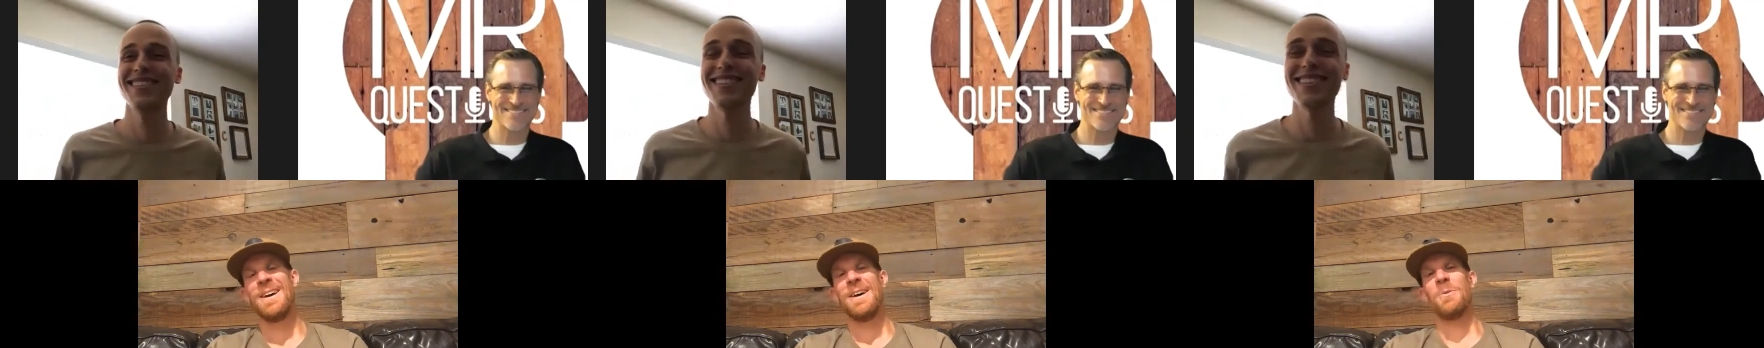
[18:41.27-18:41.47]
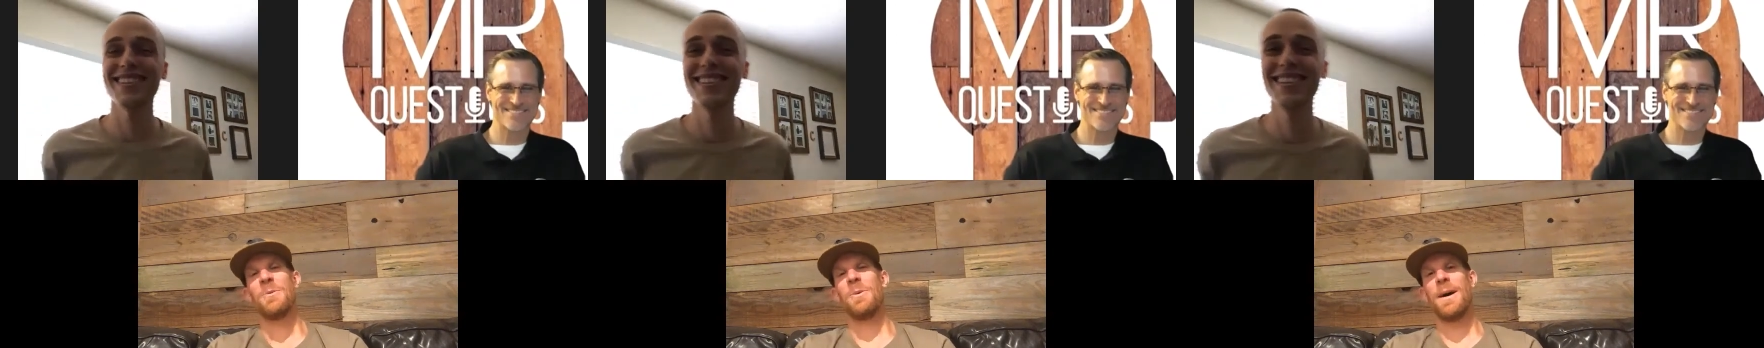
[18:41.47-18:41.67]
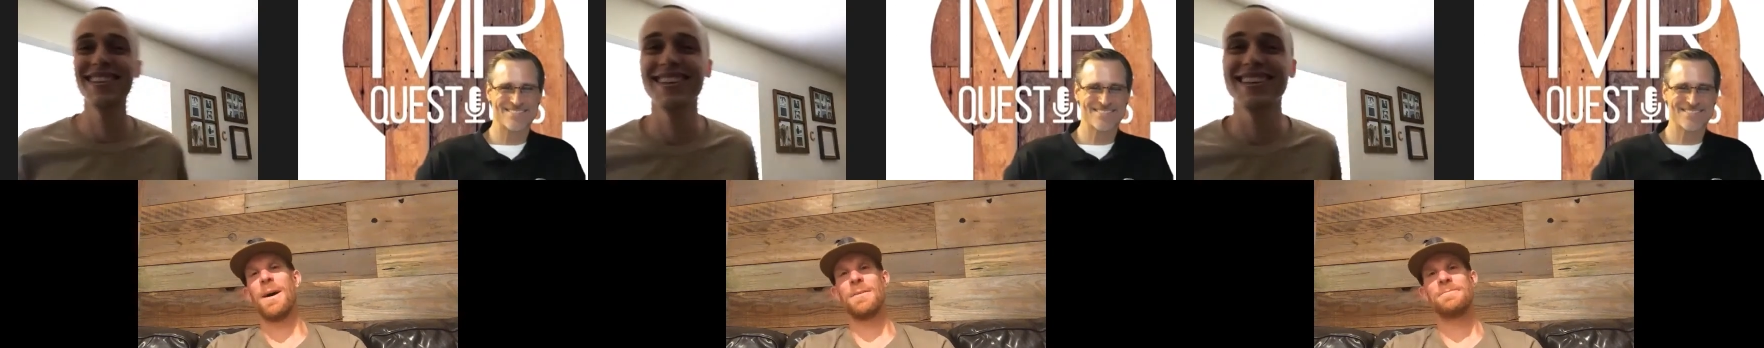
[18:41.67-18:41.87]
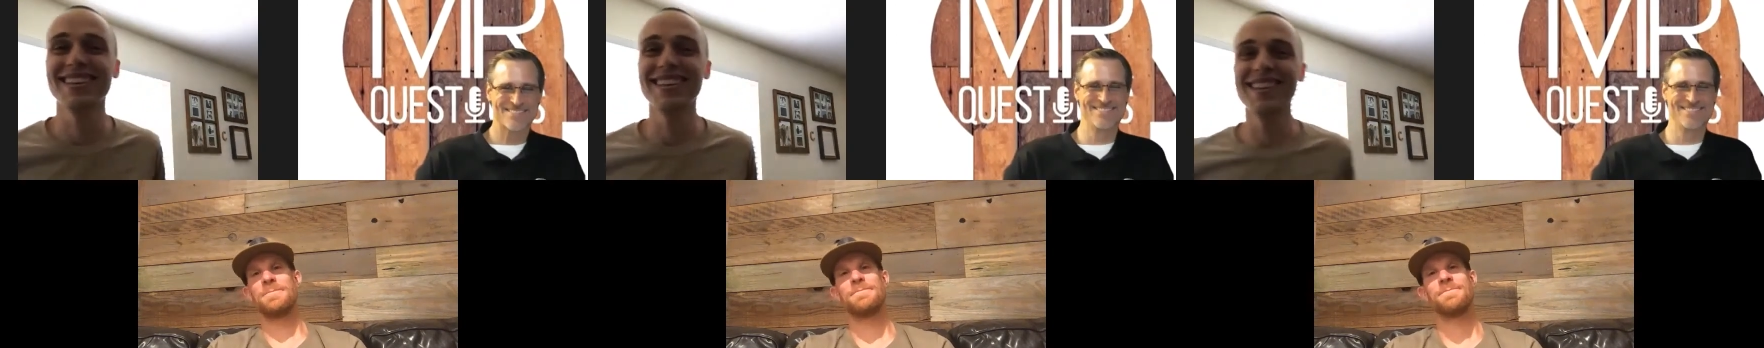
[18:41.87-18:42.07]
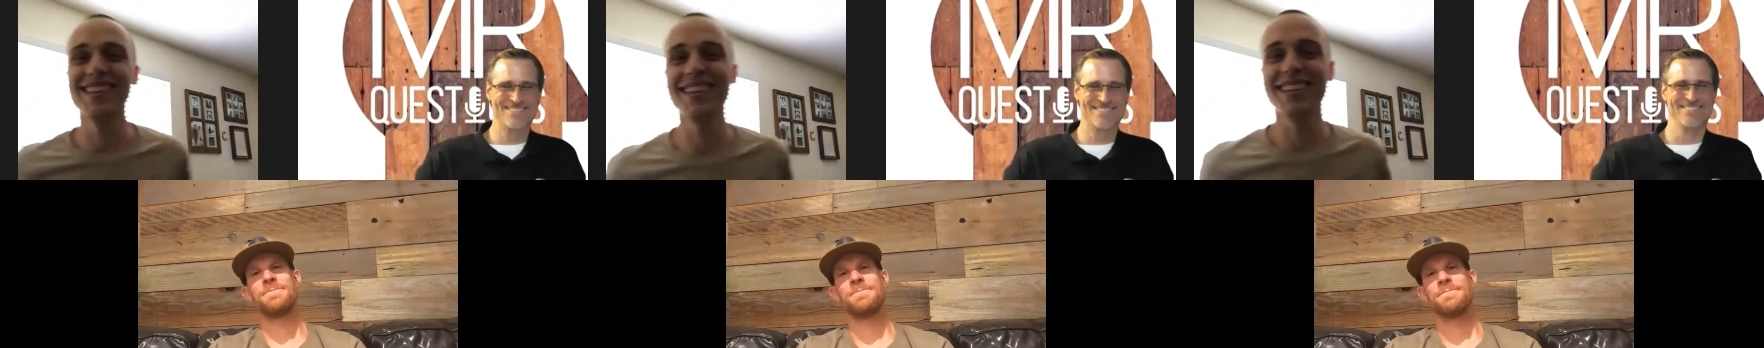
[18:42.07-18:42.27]

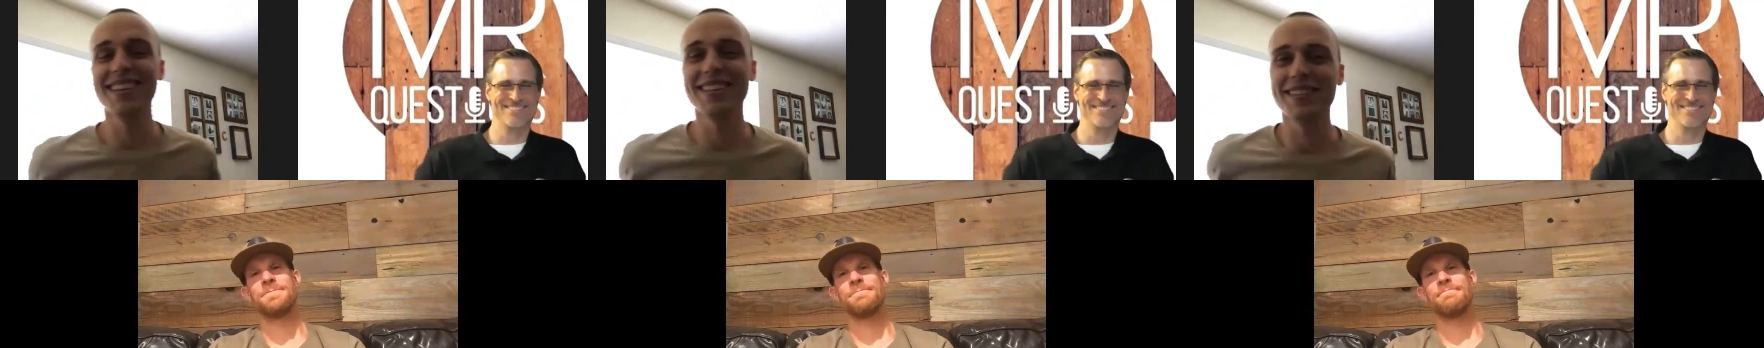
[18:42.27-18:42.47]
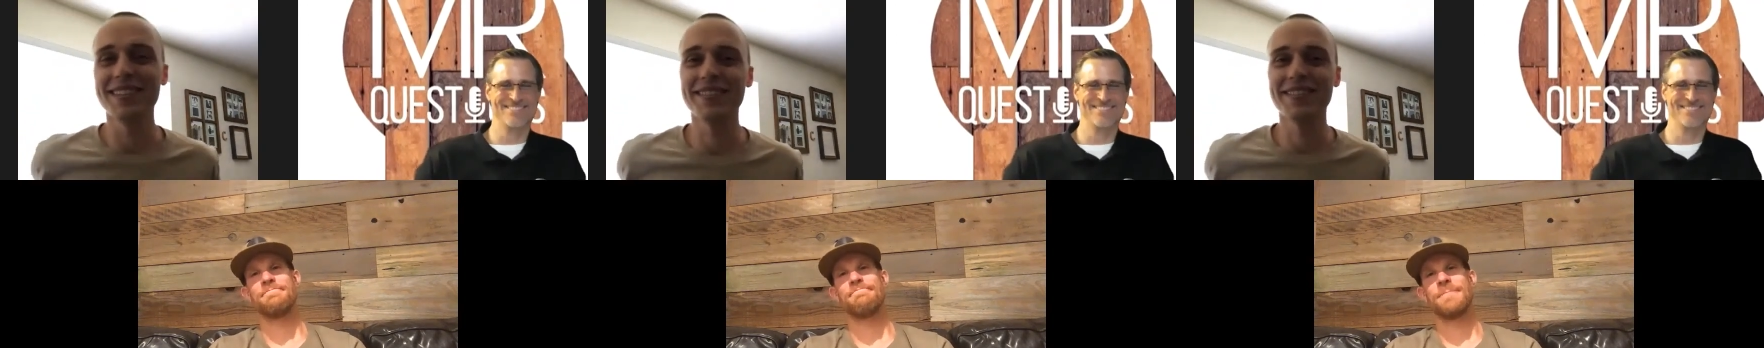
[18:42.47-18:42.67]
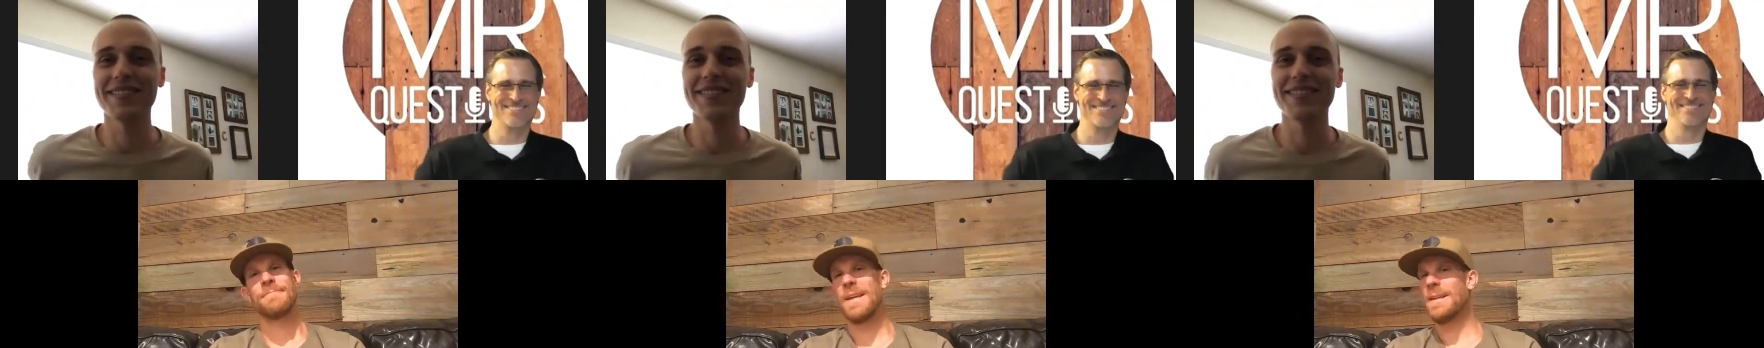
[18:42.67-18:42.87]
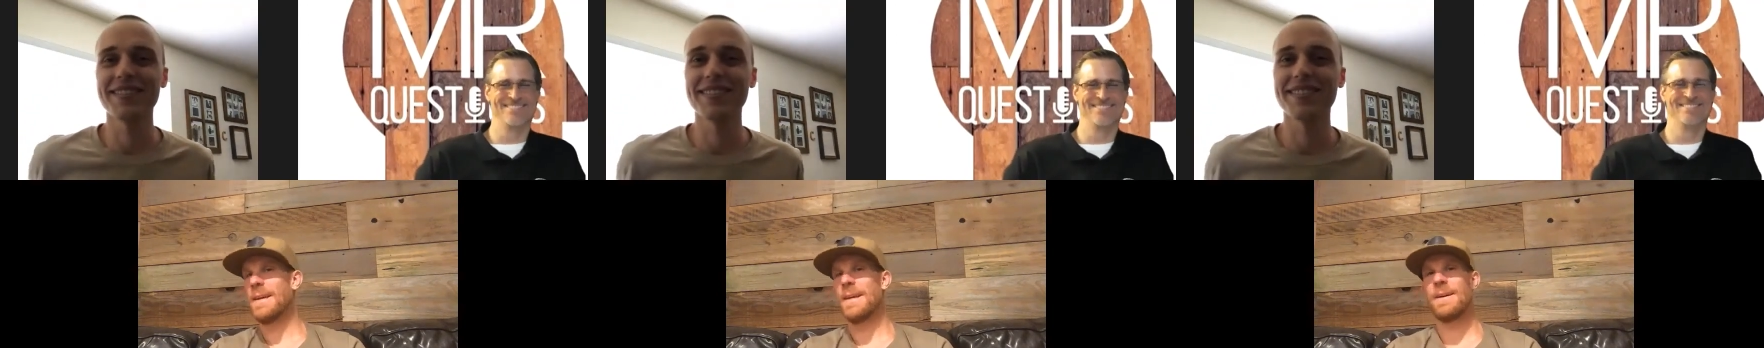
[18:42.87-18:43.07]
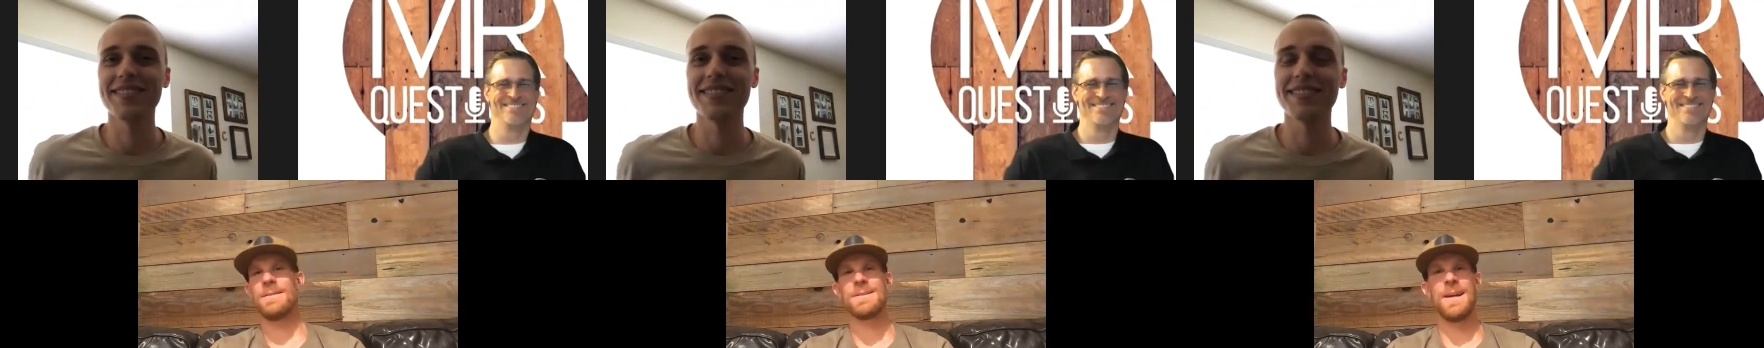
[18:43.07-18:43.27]
Speaker 1: well, anything
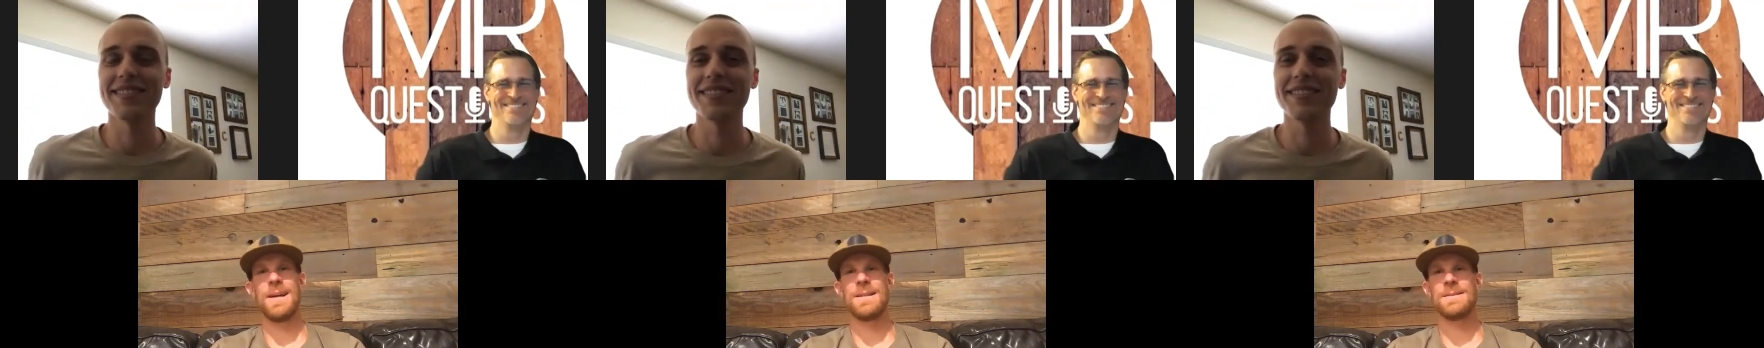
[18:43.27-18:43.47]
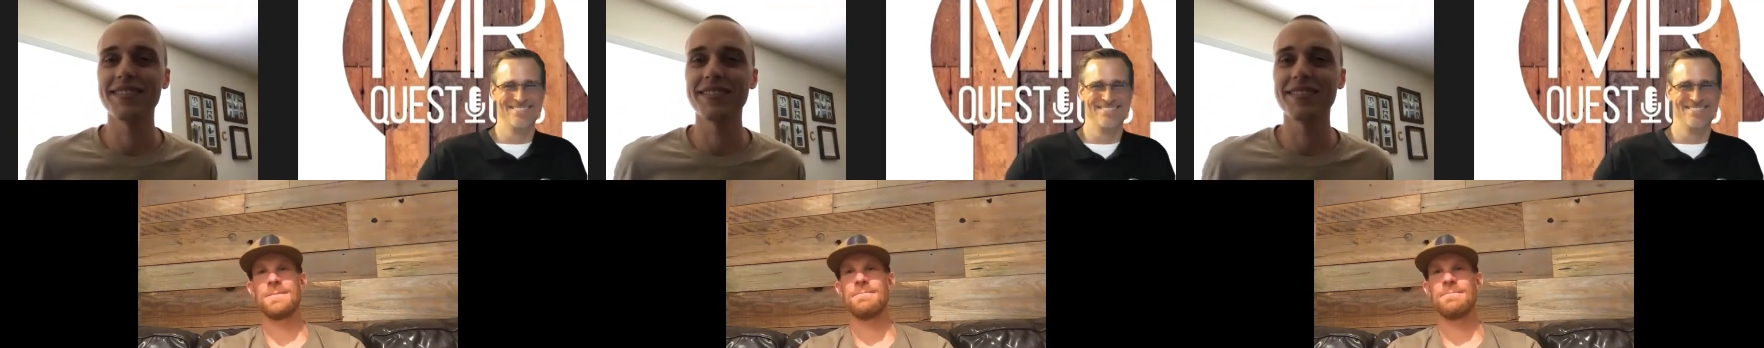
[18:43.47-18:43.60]
else, guys?